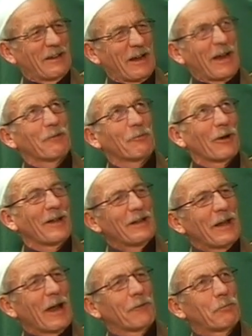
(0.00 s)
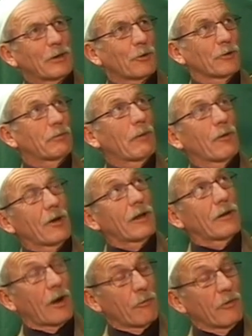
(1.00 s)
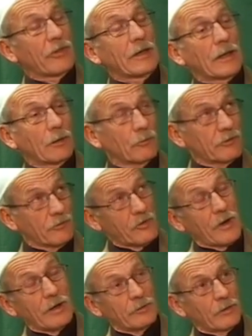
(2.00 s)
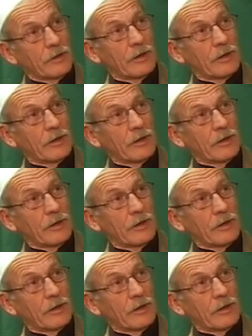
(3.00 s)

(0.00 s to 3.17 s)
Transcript: and because we were here, our thinking was the right one,